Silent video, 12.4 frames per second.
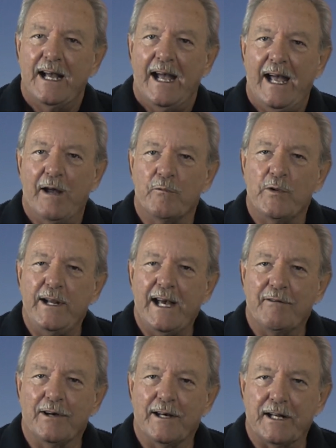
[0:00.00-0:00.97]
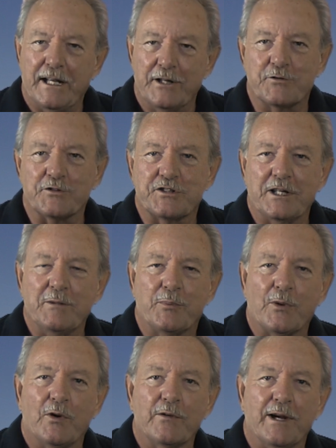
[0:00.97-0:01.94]
And we have an interesting
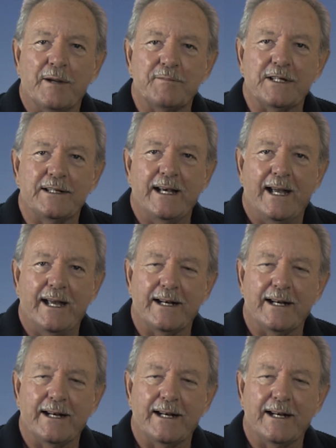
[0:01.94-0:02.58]
program today,